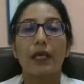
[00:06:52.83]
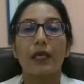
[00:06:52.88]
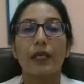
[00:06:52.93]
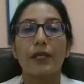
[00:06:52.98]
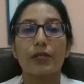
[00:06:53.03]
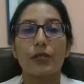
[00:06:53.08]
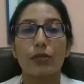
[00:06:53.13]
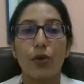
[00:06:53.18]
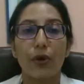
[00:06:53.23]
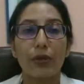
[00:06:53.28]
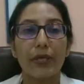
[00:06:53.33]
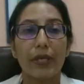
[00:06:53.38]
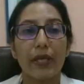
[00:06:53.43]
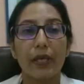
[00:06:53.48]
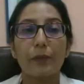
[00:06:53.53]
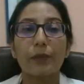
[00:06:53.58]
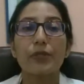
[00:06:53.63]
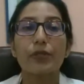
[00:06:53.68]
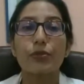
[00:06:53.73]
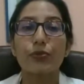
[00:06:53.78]
he is not
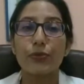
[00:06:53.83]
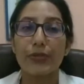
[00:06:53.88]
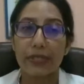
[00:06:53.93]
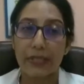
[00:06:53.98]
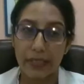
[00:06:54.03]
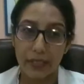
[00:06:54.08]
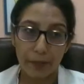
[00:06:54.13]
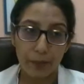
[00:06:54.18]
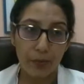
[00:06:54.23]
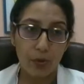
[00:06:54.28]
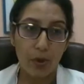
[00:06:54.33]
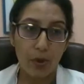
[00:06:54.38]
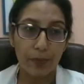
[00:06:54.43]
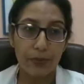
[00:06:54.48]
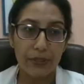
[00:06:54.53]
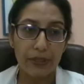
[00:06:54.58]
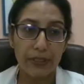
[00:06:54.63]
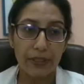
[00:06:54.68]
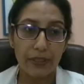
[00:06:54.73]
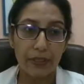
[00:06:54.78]
able to sleep
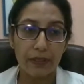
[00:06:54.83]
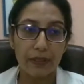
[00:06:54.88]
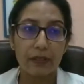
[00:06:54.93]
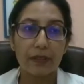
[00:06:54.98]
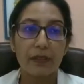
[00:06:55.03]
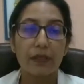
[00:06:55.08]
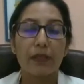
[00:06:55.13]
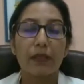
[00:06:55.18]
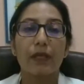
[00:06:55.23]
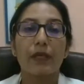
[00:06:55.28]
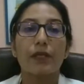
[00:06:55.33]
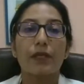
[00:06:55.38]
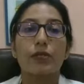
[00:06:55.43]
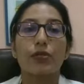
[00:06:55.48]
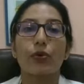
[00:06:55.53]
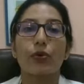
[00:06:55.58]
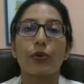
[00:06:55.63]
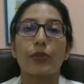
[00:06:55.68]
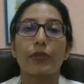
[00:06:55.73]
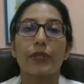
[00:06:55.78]
properly.
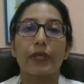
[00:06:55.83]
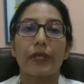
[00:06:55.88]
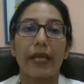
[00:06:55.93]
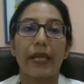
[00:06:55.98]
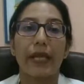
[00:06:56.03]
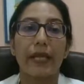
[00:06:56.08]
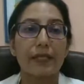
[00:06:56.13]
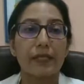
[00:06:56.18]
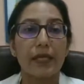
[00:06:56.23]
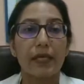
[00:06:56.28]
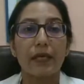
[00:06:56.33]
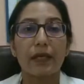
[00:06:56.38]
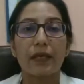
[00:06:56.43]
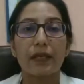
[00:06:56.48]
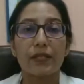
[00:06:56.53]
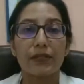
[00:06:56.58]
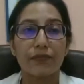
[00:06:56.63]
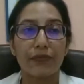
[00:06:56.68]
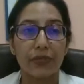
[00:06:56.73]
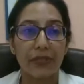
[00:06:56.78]
So the next day
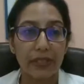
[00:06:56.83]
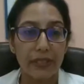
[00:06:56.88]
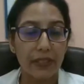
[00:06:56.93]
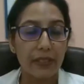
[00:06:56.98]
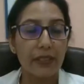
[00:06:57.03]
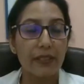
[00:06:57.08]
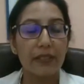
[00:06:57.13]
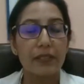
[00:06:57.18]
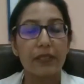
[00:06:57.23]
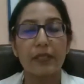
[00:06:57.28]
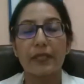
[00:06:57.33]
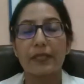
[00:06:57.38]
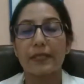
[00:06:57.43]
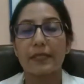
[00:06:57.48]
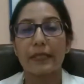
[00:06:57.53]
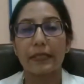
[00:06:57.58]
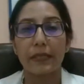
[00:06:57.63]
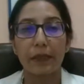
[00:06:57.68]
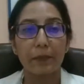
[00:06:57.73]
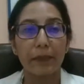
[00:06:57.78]
he is fatigued,
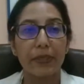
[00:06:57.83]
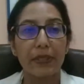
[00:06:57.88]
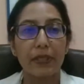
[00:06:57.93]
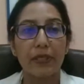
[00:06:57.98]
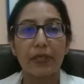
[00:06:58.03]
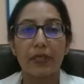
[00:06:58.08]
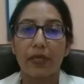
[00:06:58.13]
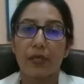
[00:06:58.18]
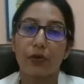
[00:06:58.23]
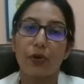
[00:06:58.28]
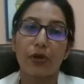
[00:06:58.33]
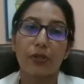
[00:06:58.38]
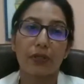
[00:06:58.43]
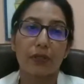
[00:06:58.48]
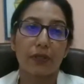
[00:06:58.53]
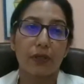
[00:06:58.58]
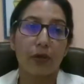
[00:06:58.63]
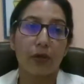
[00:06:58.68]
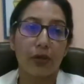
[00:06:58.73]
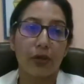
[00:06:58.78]
he's sleepy, he
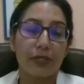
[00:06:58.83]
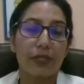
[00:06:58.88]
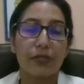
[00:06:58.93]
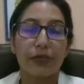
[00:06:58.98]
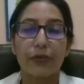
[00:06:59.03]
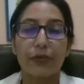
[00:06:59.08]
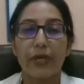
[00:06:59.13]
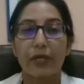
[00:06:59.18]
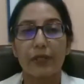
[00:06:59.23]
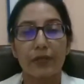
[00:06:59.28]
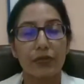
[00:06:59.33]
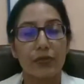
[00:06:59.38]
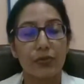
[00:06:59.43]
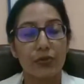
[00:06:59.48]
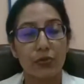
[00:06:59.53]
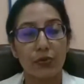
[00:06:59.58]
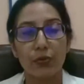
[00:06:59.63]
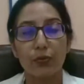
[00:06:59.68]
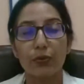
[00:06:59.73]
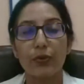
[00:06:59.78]
cannot concentrate in
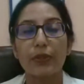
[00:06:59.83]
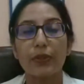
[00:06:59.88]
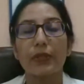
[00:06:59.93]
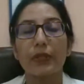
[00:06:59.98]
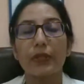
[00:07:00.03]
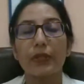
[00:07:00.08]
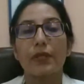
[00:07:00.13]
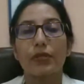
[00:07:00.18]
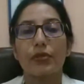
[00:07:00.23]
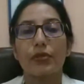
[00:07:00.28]
school.